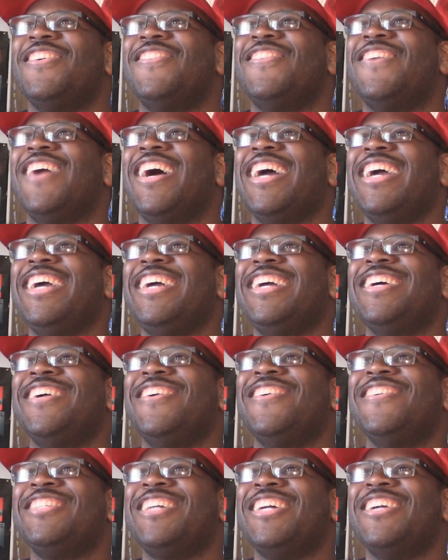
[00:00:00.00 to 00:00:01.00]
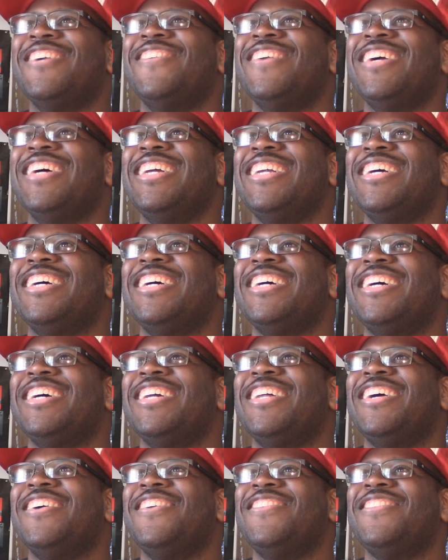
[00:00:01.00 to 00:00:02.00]
Fight. Who's gonna win?
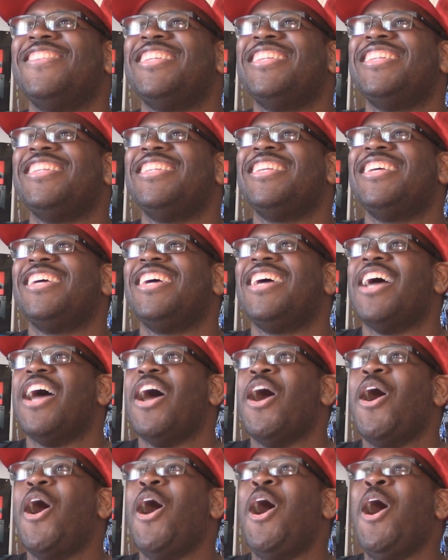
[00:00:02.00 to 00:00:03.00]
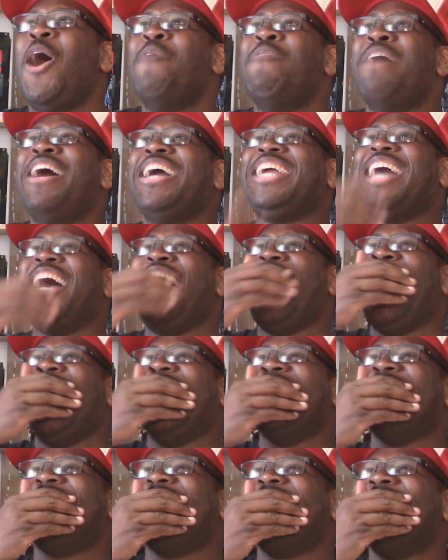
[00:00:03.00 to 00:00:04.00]
Oh. Oh my
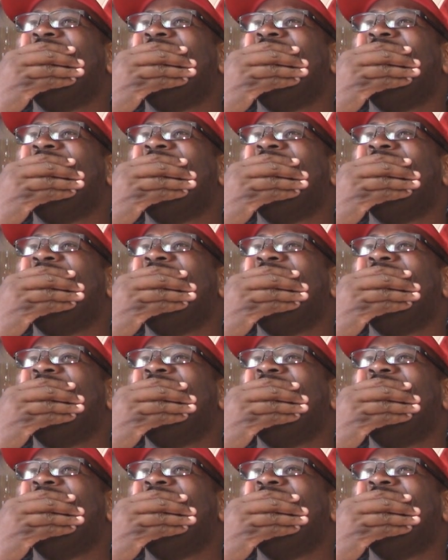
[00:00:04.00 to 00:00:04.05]
gosh!